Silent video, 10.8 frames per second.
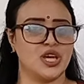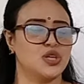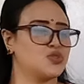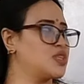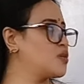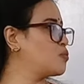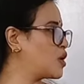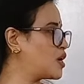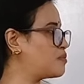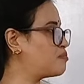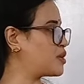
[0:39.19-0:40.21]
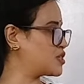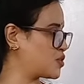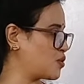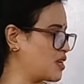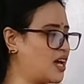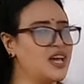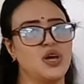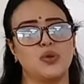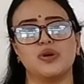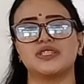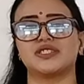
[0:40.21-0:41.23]
So the word persona
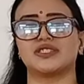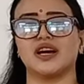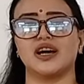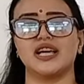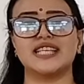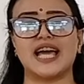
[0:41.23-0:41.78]
is